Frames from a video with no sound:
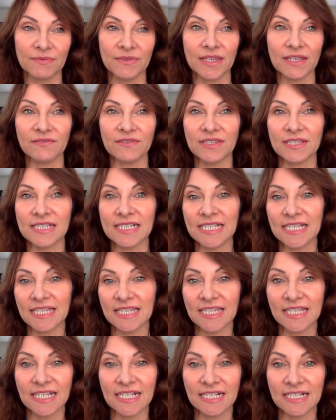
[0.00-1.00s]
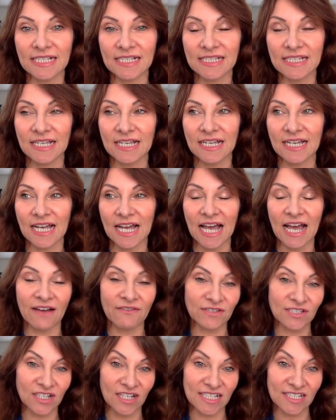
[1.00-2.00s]
they either see things
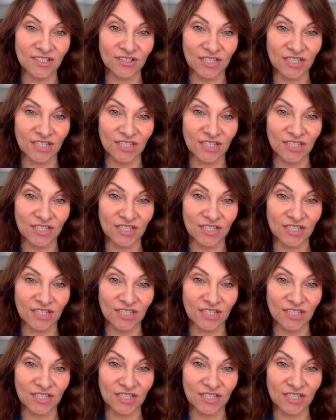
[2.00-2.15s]
advertised